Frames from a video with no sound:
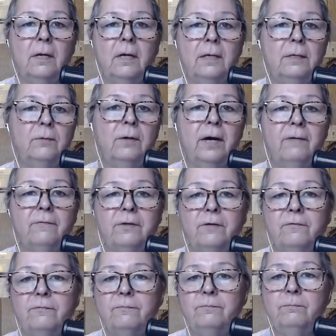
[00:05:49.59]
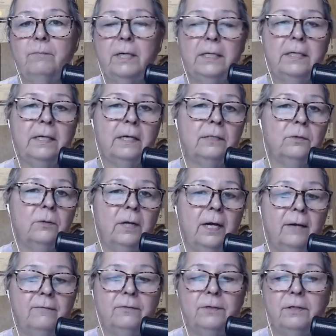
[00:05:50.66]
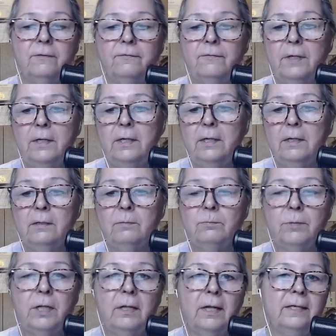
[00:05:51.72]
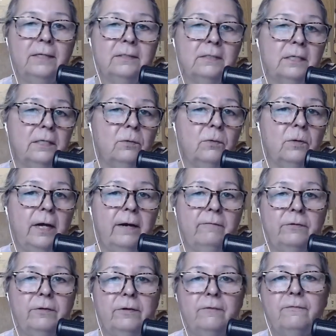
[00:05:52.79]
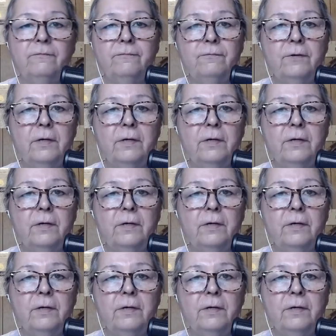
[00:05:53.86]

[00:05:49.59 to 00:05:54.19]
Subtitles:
I don't have enough money. I don't have enough clients. I don't have enough